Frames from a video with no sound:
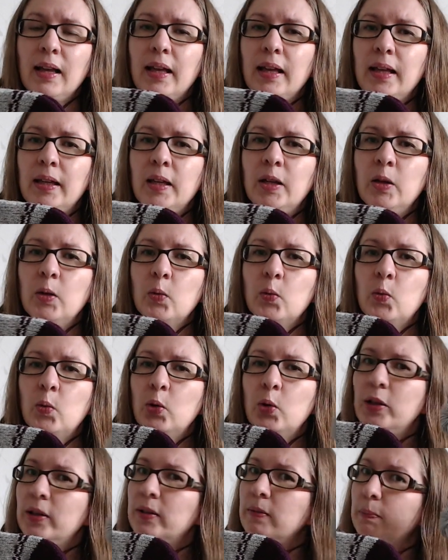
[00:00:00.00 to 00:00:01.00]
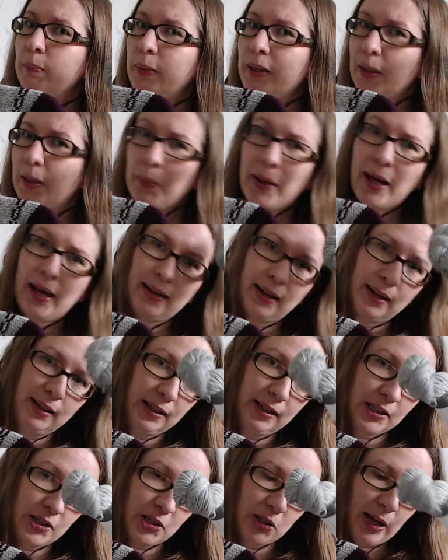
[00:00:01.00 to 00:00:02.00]
it wouldn't be a bad
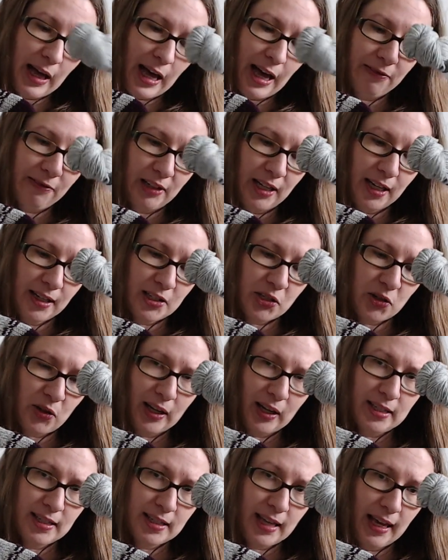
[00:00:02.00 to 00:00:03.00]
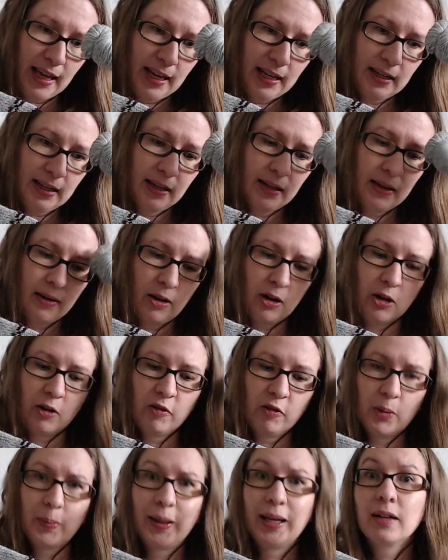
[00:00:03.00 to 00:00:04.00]
idea to have an extra skein of
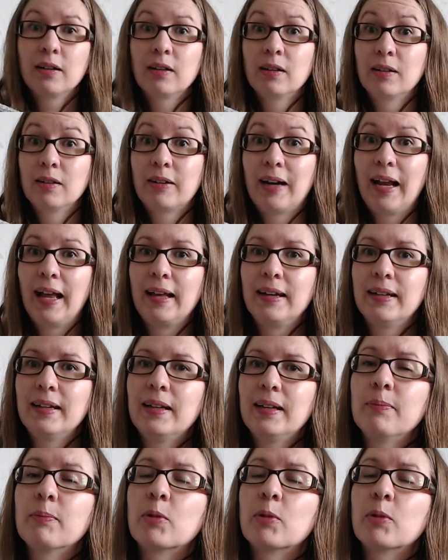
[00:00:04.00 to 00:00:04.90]
the main color handy,